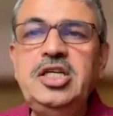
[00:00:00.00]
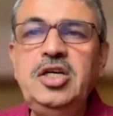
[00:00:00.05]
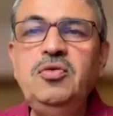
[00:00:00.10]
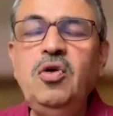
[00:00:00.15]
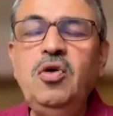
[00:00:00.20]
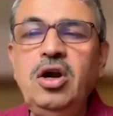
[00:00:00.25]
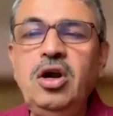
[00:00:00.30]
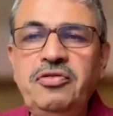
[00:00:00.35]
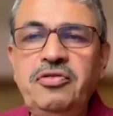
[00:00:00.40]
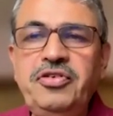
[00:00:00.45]

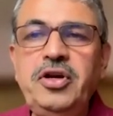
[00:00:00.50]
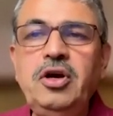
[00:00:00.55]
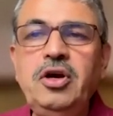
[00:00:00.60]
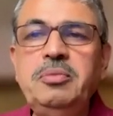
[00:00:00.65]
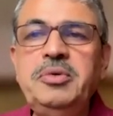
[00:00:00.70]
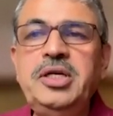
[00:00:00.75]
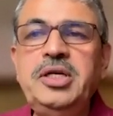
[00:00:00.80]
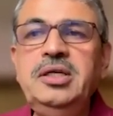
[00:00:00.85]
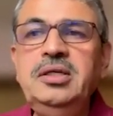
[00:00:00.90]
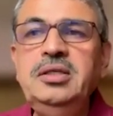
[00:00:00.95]
evolved
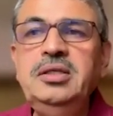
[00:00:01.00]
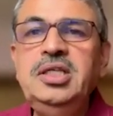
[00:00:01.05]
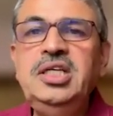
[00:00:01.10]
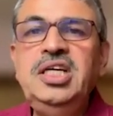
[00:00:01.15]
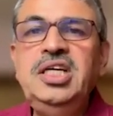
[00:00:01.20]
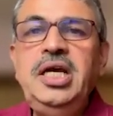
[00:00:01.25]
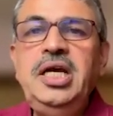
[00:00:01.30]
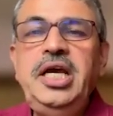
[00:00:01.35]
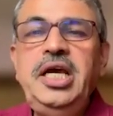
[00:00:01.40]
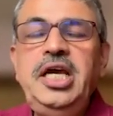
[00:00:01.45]
phenomena.
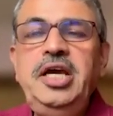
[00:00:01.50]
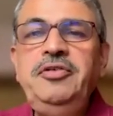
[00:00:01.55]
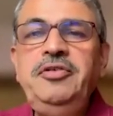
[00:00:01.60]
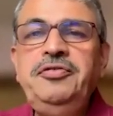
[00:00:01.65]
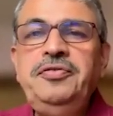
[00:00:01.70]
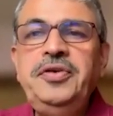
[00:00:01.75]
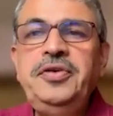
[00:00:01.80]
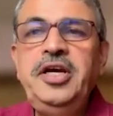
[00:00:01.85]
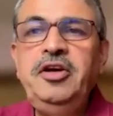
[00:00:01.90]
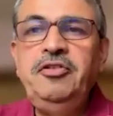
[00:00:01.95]

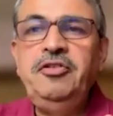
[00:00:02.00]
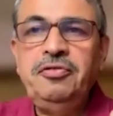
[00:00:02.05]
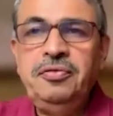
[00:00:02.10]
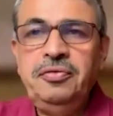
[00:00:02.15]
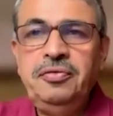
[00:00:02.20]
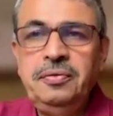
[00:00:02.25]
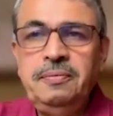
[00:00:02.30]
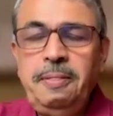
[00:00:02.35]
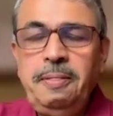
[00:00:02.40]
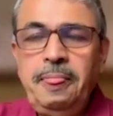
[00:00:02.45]
If
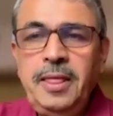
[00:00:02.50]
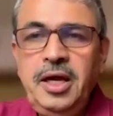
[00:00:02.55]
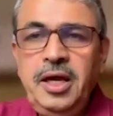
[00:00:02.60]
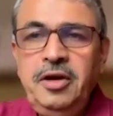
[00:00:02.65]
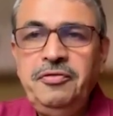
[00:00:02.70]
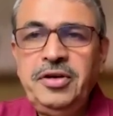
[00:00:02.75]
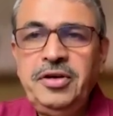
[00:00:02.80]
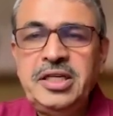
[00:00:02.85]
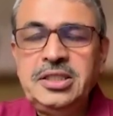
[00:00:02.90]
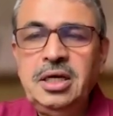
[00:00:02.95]

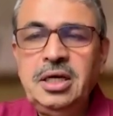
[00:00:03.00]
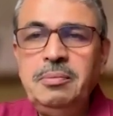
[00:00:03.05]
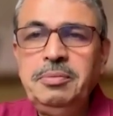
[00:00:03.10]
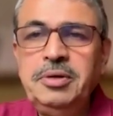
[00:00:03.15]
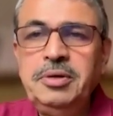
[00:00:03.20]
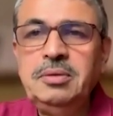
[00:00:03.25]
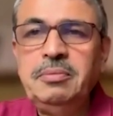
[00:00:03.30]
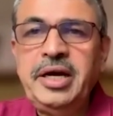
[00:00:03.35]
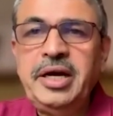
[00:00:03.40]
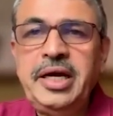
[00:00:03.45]
for
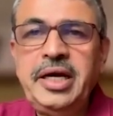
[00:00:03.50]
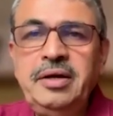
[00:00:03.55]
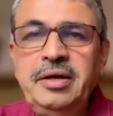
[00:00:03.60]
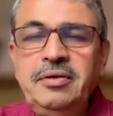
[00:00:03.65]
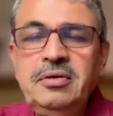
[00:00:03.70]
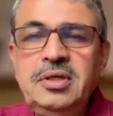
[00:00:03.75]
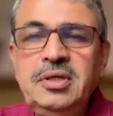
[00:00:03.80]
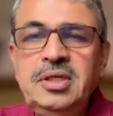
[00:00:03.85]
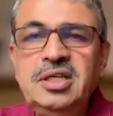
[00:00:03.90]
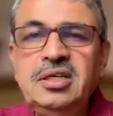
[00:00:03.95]
example, my
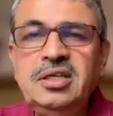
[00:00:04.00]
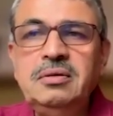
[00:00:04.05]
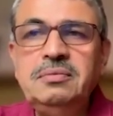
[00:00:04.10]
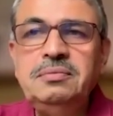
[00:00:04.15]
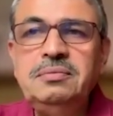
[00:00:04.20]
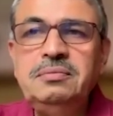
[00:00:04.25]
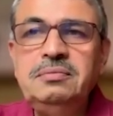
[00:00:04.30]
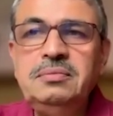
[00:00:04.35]
the